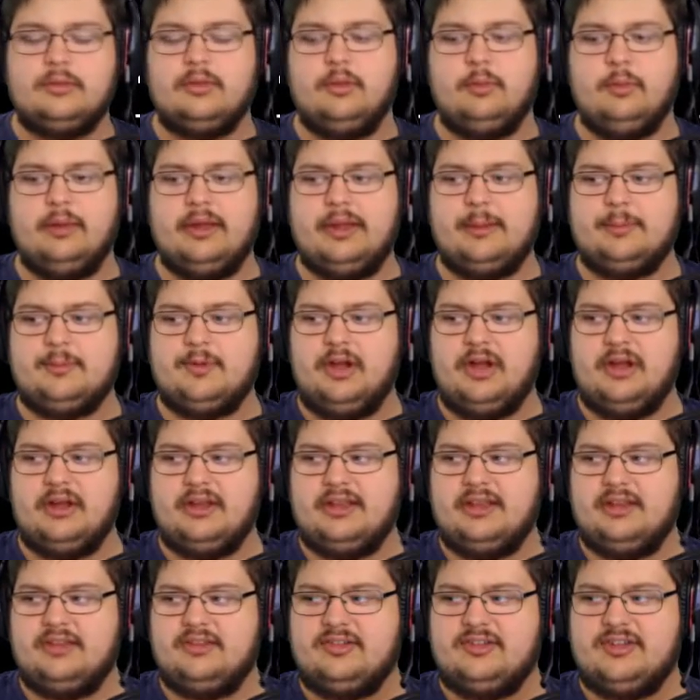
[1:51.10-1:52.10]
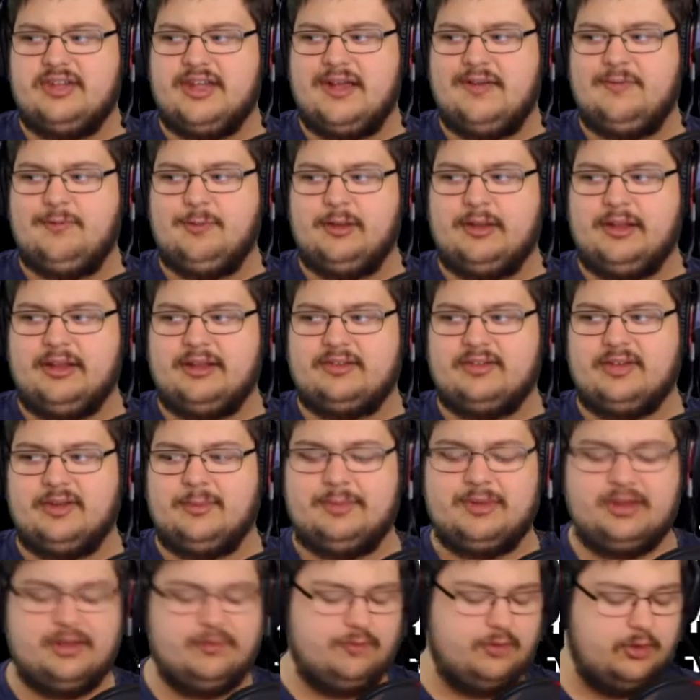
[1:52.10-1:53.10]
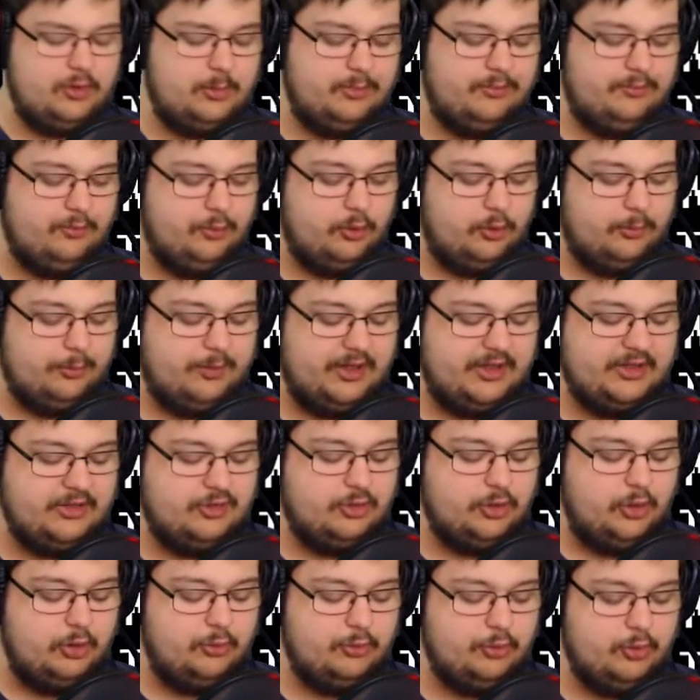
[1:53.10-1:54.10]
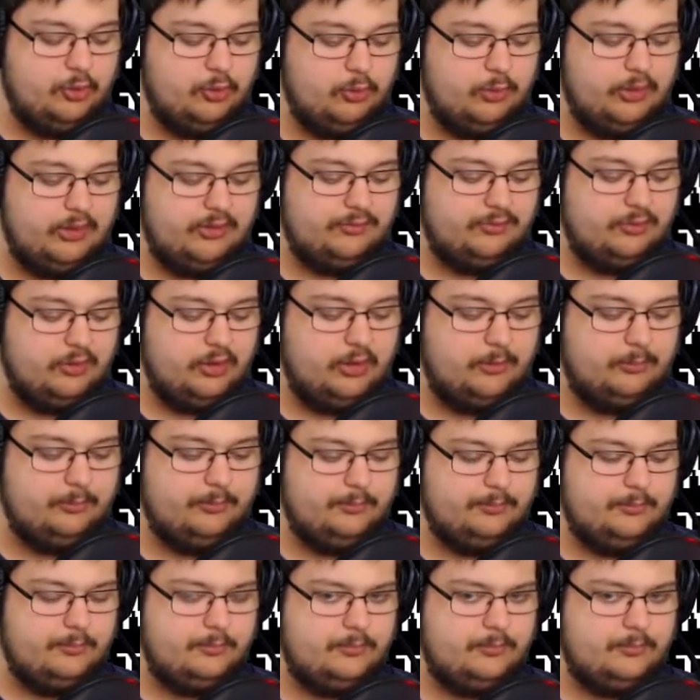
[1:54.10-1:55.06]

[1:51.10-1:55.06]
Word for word: The way I'm talking is definitely like something I've heard before, but I don't know where from.